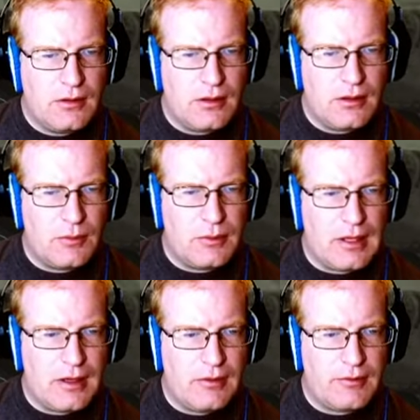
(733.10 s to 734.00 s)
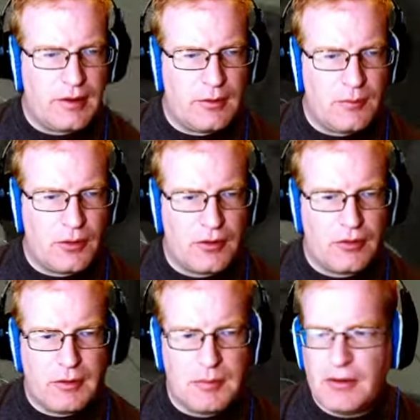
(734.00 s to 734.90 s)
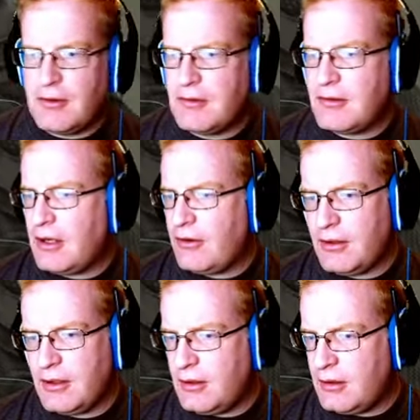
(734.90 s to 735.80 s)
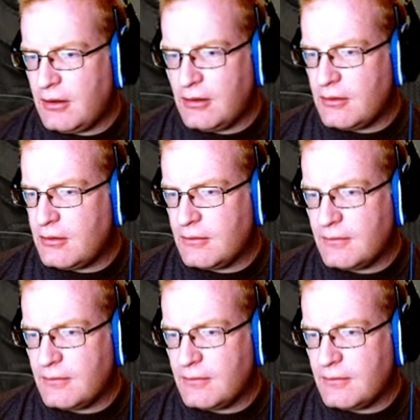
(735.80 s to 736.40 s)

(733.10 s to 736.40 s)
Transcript: Uh, we have a Mark three belt that's carrying...